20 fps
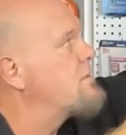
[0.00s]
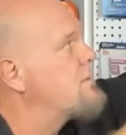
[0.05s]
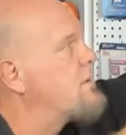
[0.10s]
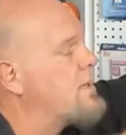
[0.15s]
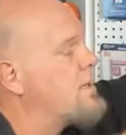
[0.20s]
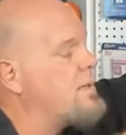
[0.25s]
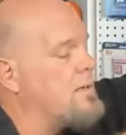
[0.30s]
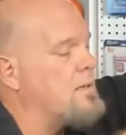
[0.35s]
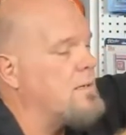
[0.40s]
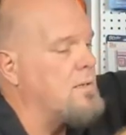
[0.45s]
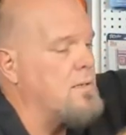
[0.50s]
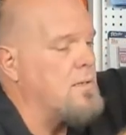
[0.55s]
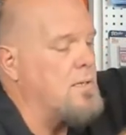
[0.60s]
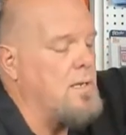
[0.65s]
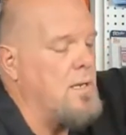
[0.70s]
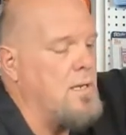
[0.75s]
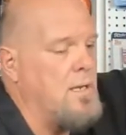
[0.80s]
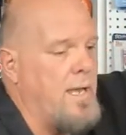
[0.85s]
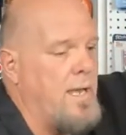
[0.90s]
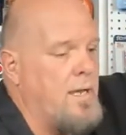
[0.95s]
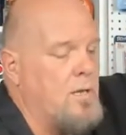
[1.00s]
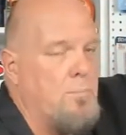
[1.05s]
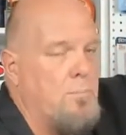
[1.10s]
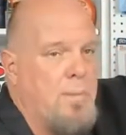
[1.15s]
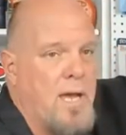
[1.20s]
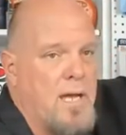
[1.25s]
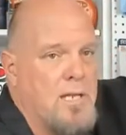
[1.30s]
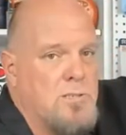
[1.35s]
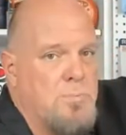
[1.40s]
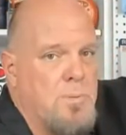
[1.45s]
right here, the angle
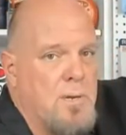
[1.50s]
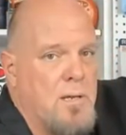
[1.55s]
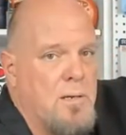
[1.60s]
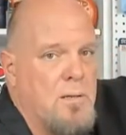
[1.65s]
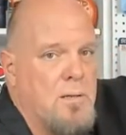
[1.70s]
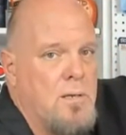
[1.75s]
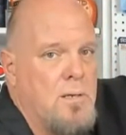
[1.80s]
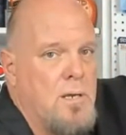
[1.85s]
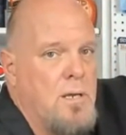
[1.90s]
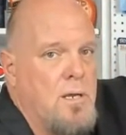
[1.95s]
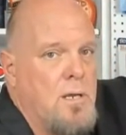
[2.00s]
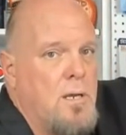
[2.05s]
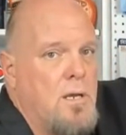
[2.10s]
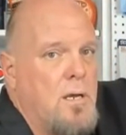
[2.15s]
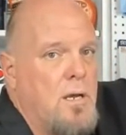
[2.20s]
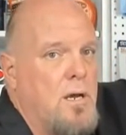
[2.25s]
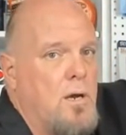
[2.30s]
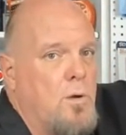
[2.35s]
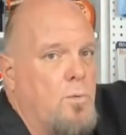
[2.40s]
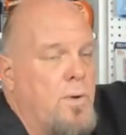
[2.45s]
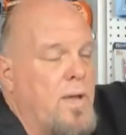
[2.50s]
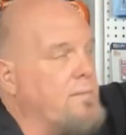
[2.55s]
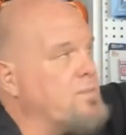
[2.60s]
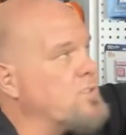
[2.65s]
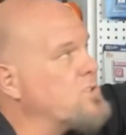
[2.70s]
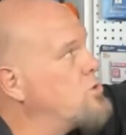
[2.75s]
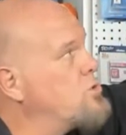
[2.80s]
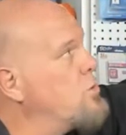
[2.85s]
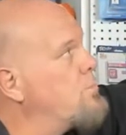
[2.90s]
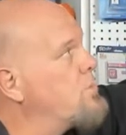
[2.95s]
patch panel. We
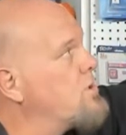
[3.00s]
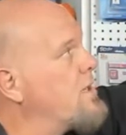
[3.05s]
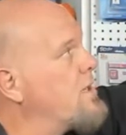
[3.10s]
have a super